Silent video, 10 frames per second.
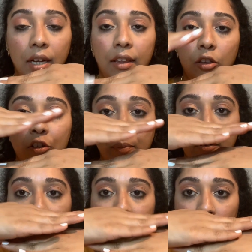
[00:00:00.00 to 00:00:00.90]
and on top
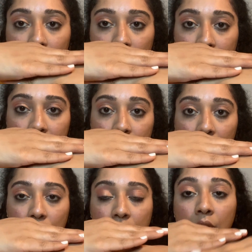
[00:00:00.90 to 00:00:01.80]
of that you have your
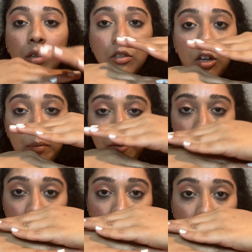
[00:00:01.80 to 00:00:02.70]
foundation, on top of
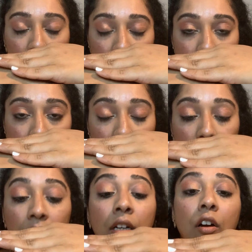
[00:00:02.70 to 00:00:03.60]
that you have your concealer,